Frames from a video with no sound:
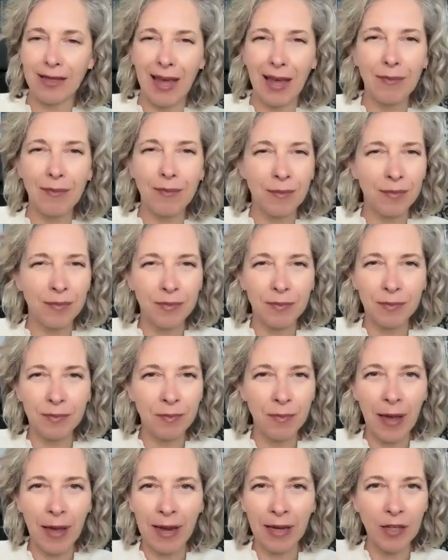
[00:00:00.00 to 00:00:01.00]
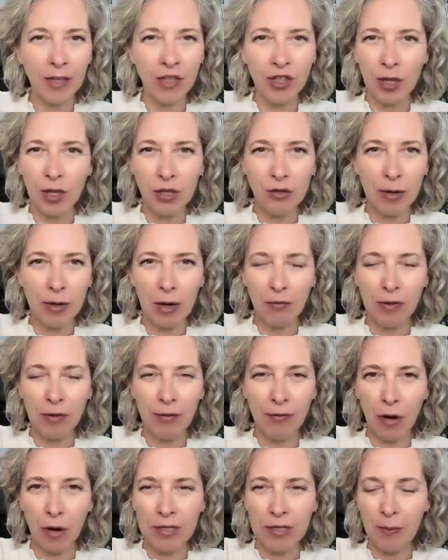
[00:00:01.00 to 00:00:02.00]
Like any children of
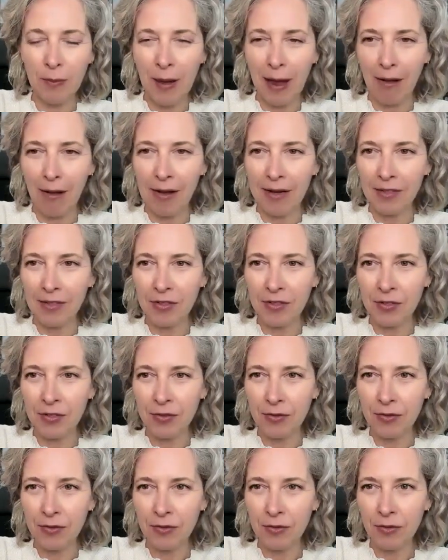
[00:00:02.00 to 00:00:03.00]
divorced parents.